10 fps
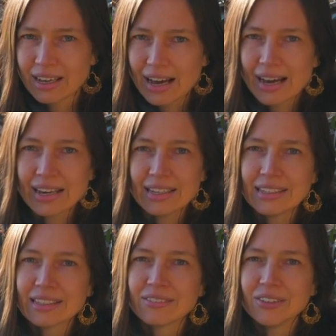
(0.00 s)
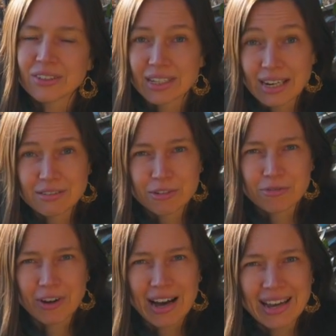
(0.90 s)
I will
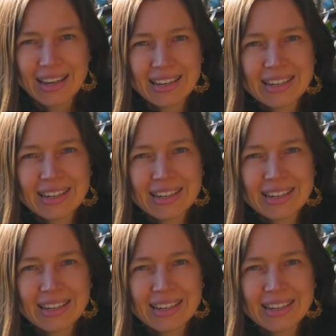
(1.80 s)
clarify